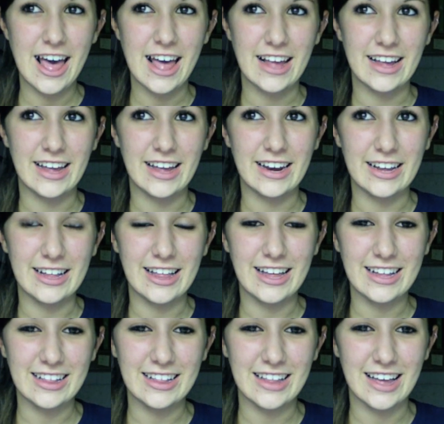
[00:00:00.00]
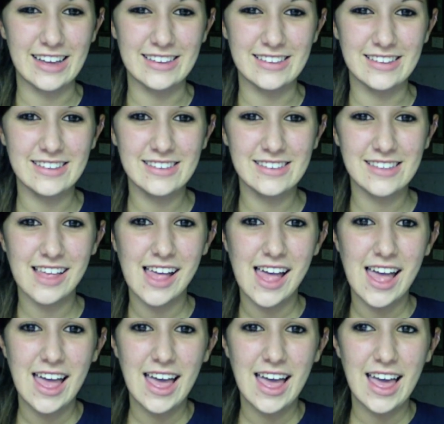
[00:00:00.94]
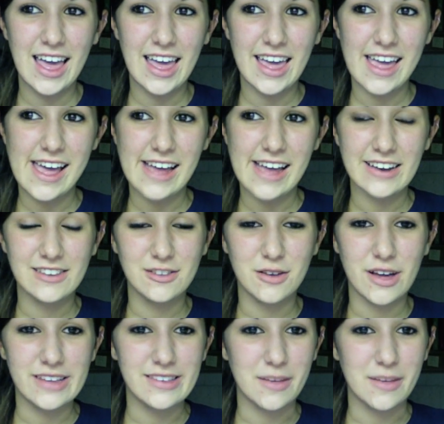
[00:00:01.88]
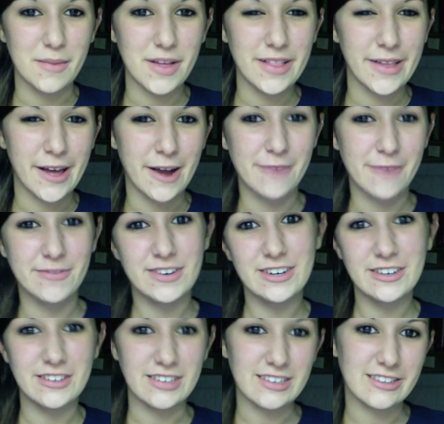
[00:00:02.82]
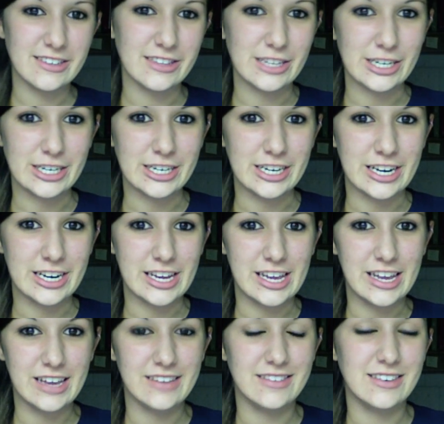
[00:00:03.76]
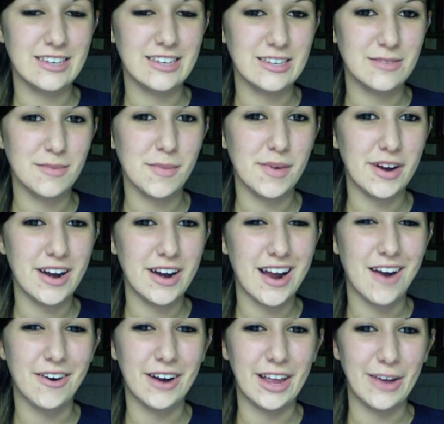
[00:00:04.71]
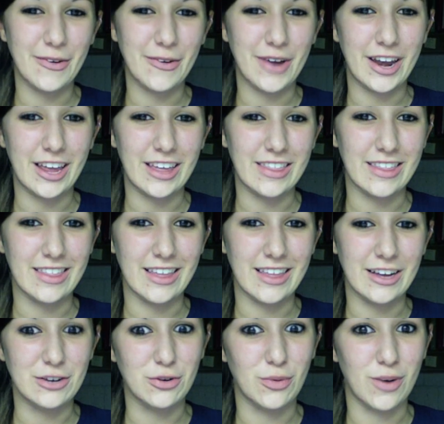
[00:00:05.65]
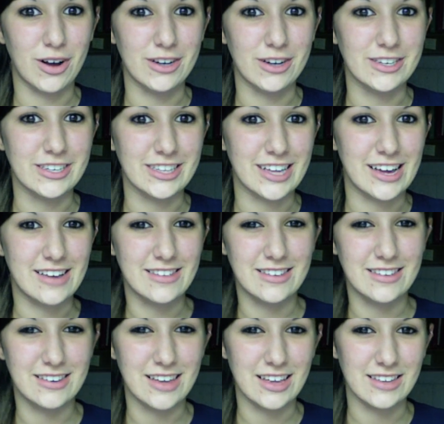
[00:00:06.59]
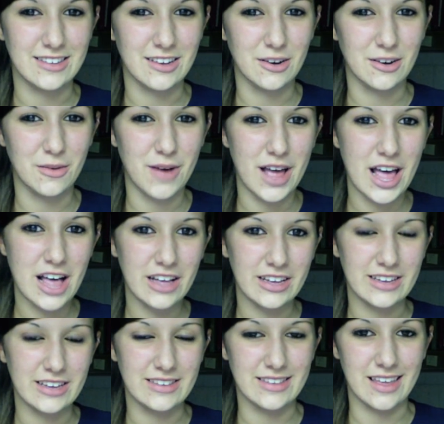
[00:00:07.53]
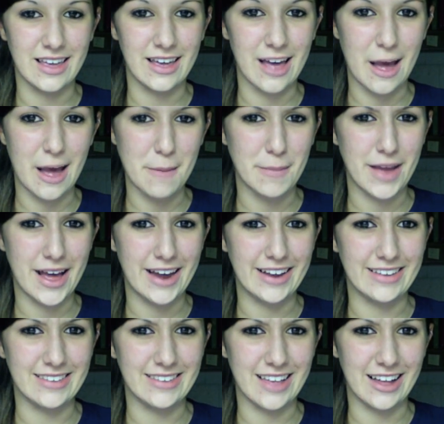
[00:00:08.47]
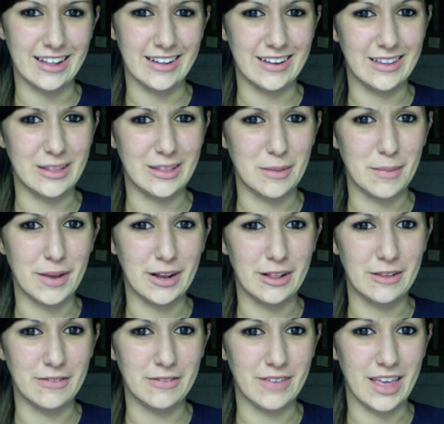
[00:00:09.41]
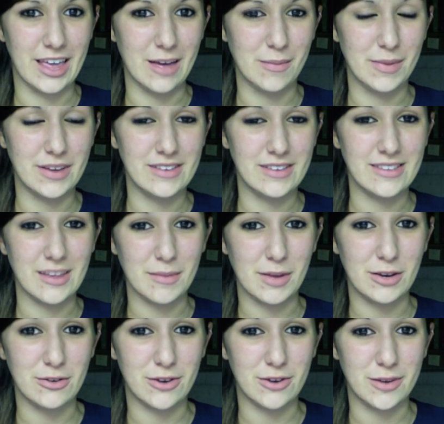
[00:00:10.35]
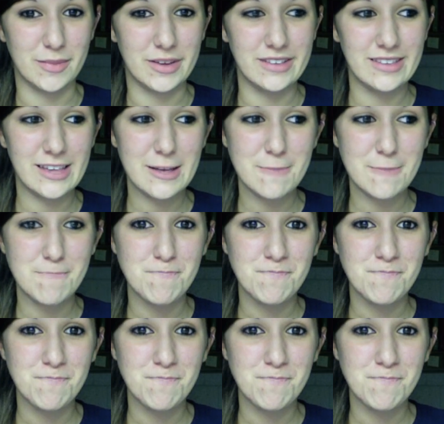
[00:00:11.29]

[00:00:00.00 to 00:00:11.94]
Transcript: I 8 o'clock classes, and so I set my alarm for 6.30 because it takes me about an hour to get ready and then like to walk to class it takes a little while because like I'm not exactly in the middle of campus, like my dorm isn't.